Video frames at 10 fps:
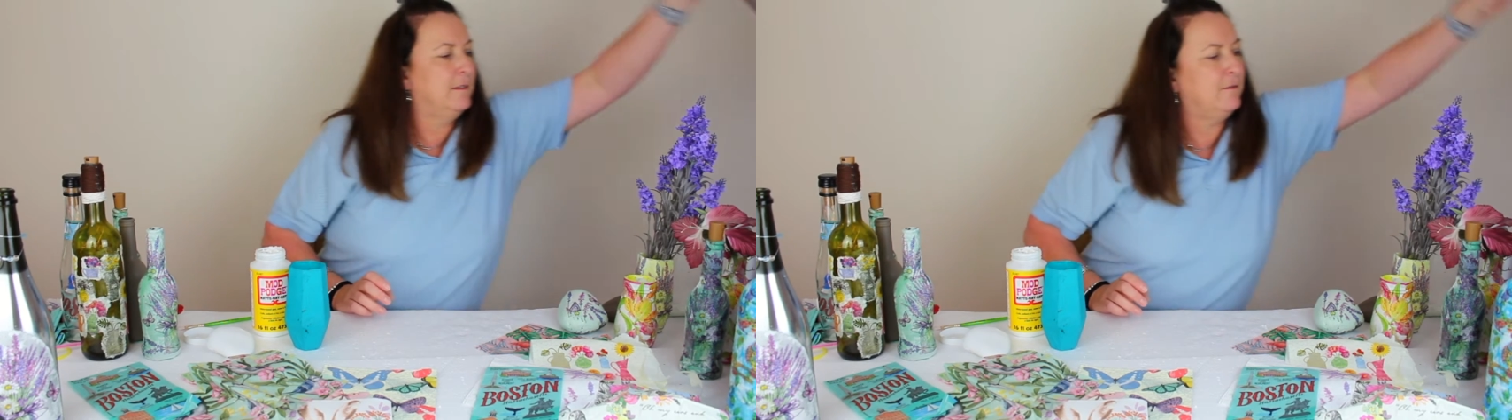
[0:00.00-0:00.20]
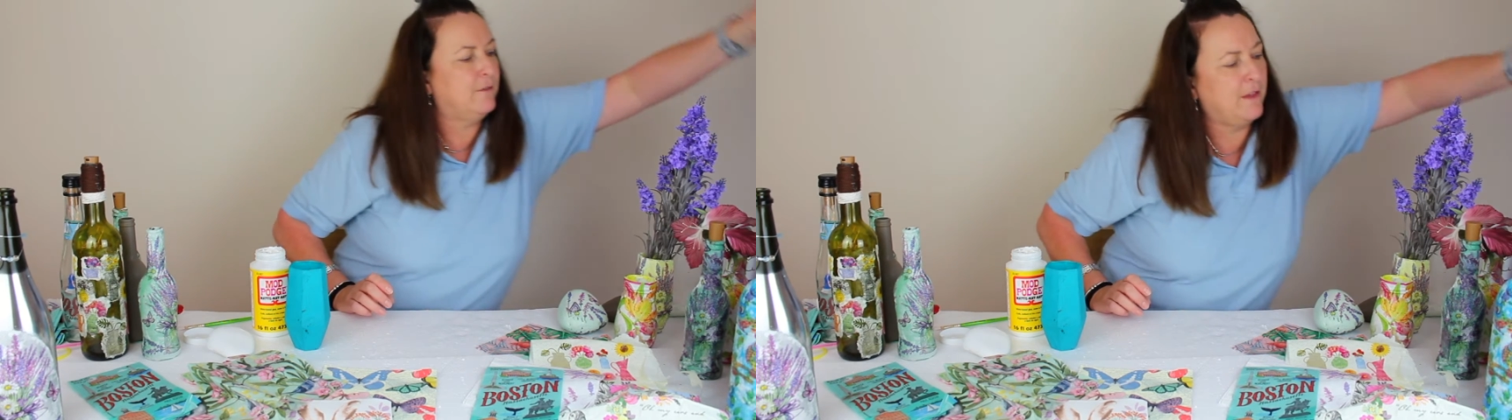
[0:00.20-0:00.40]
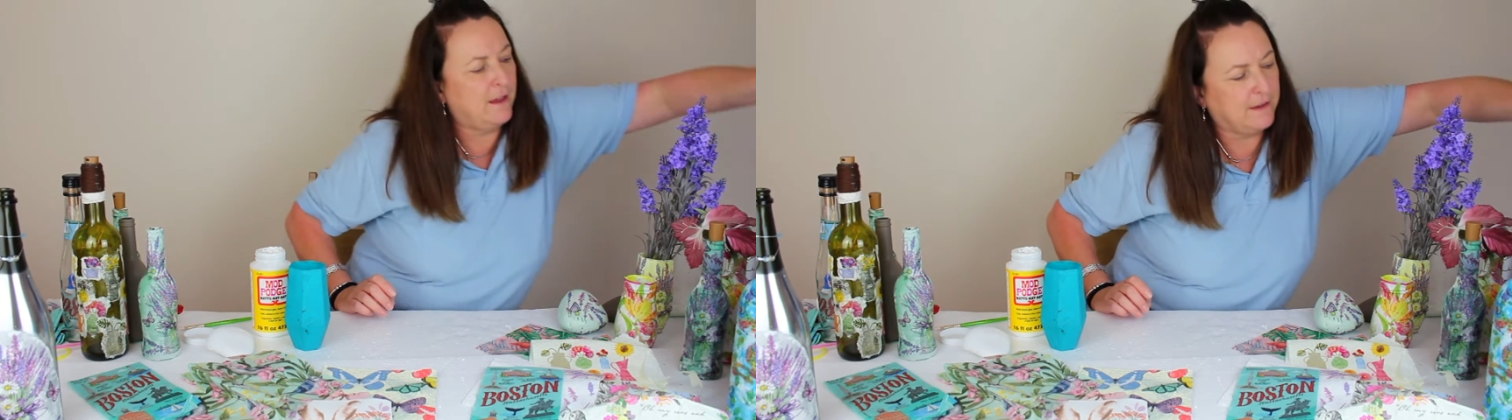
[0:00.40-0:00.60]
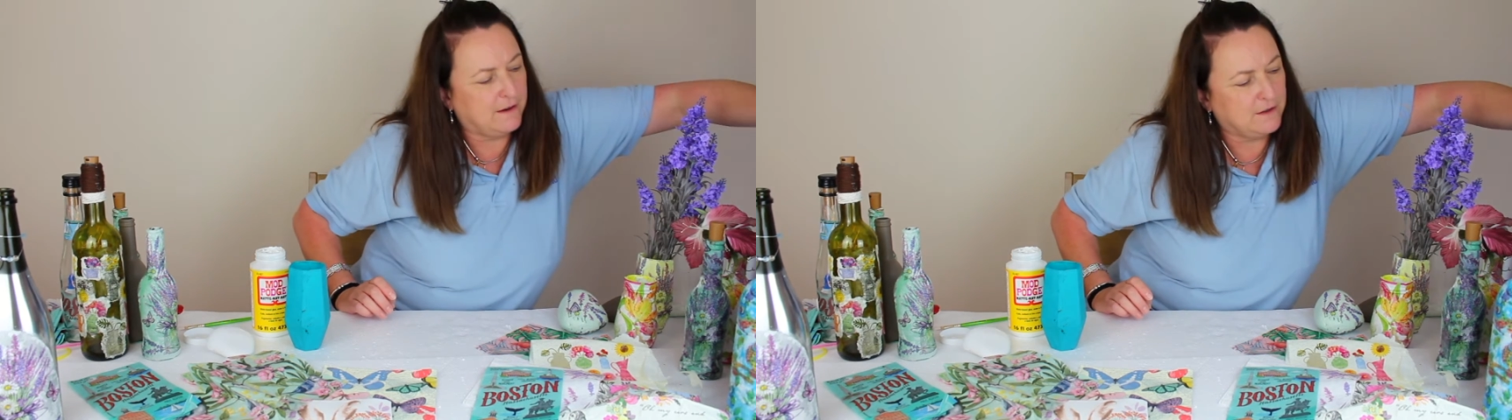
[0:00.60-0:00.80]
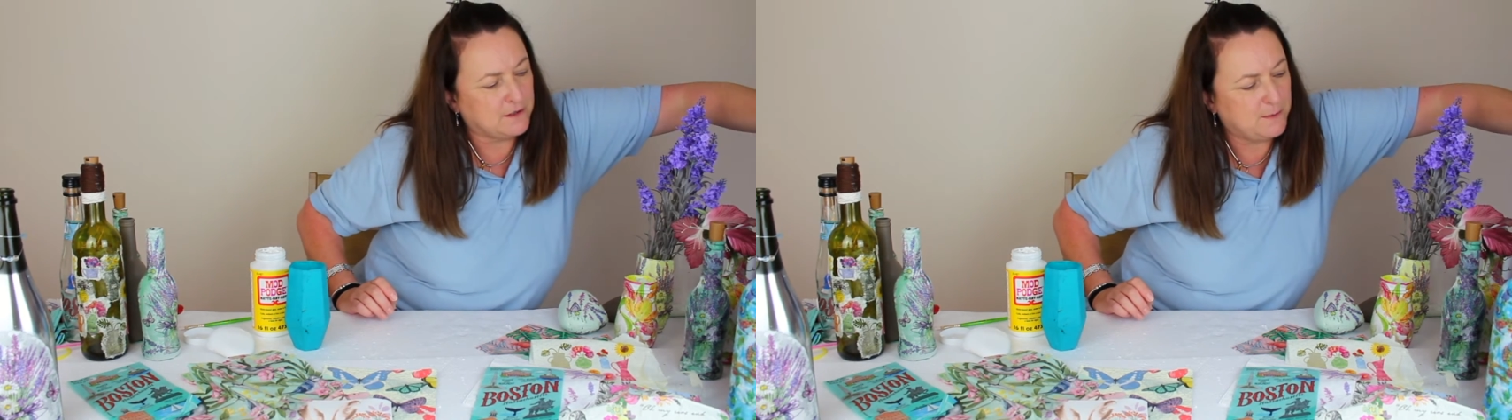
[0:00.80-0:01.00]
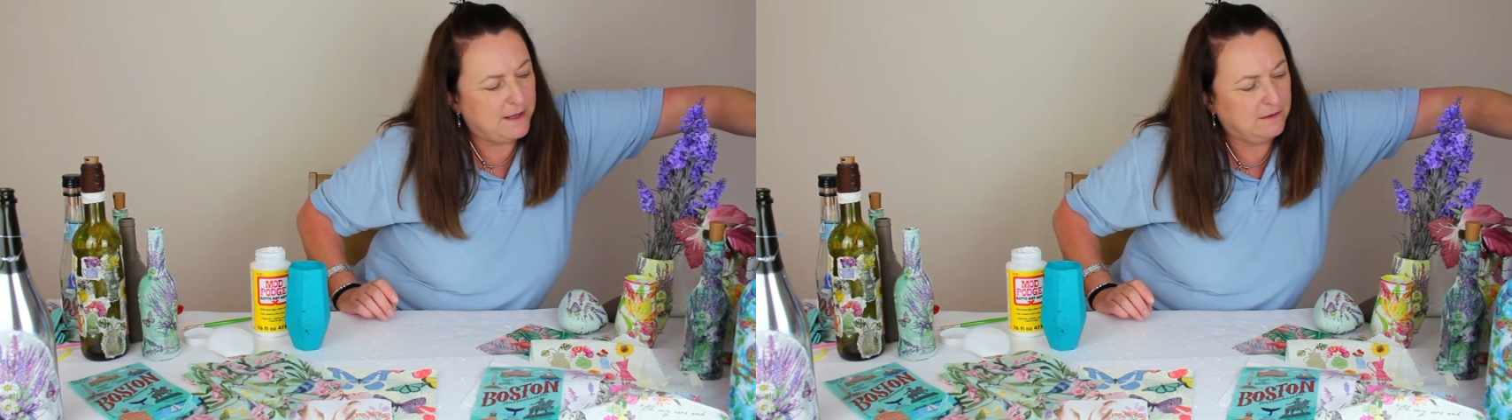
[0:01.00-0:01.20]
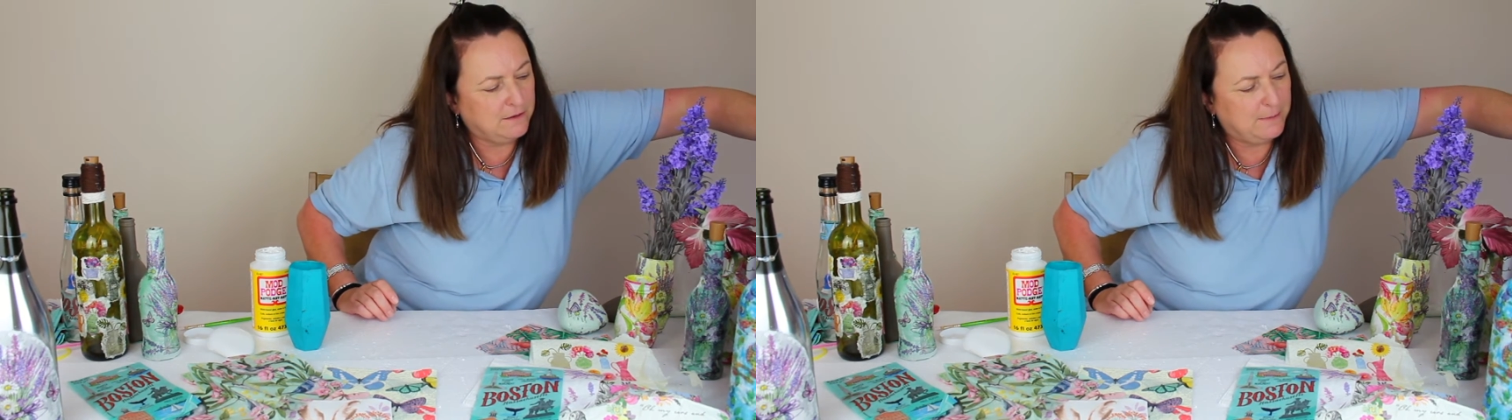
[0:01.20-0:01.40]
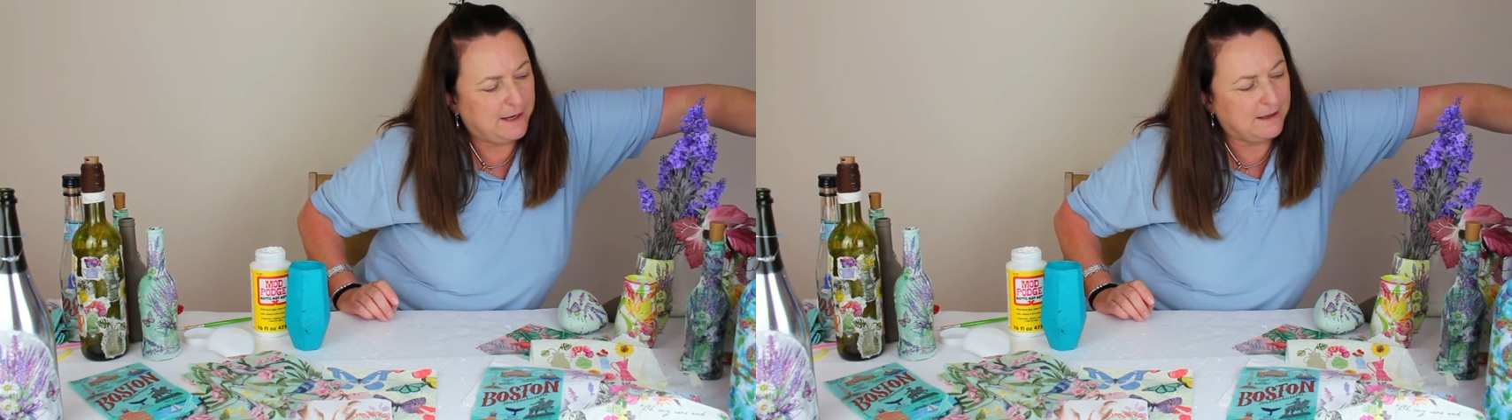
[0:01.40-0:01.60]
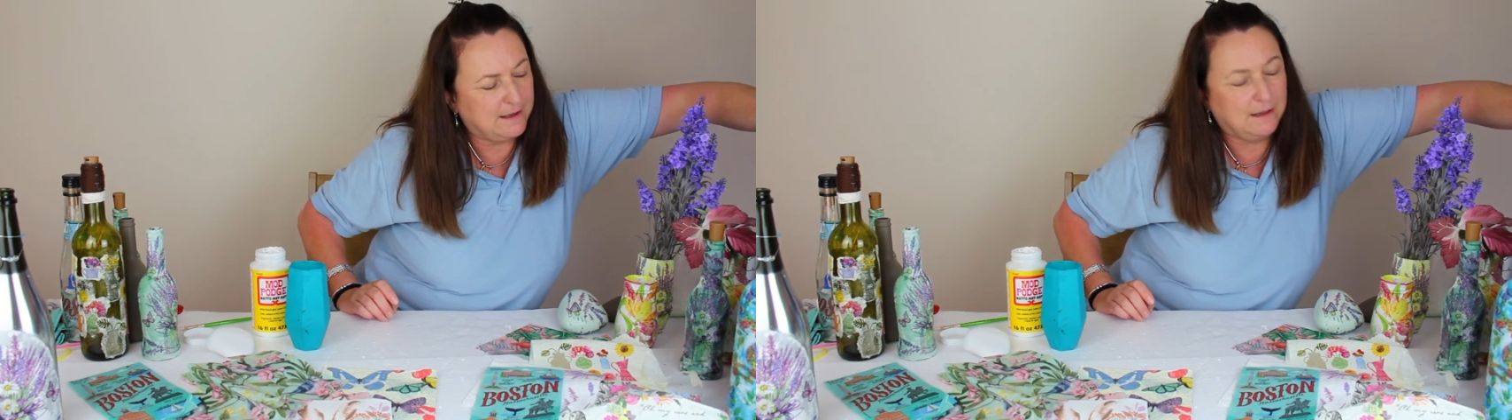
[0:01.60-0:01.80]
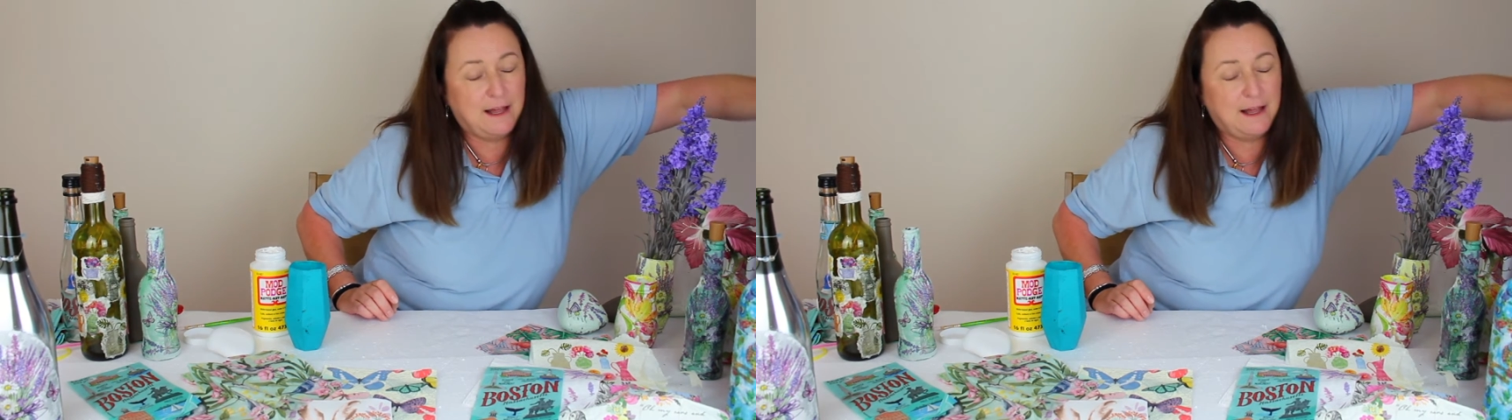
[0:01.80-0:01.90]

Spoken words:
For that there as well, you can make little